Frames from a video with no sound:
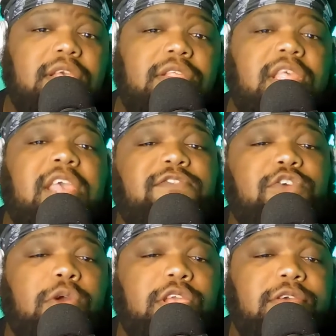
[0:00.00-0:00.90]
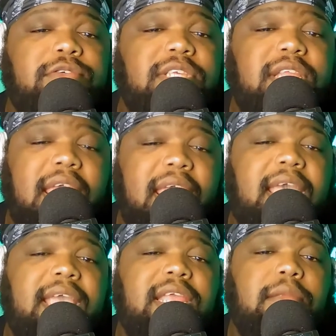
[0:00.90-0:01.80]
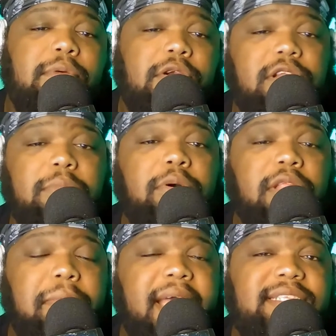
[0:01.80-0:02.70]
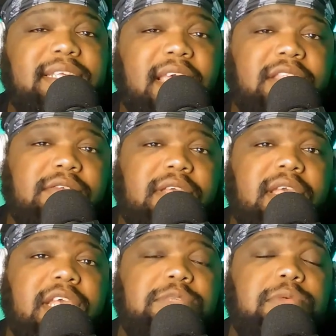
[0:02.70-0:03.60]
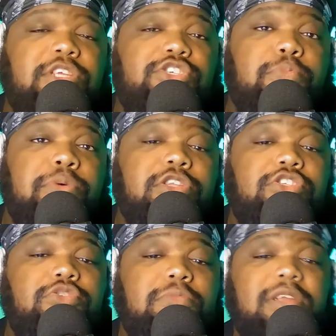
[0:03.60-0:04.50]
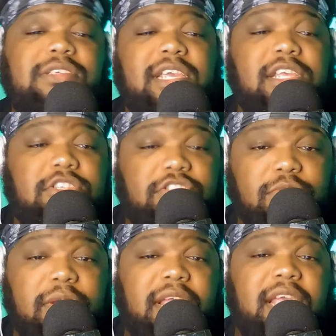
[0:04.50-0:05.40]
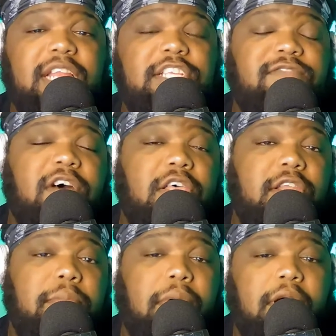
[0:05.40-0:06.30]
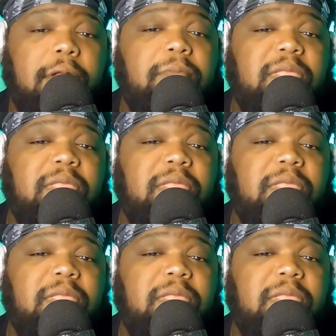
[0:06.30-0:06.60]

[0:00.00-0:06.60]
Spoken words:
If you're using an egg in a burger to pull it back together again, it's because you put too much into it and it's falling apart.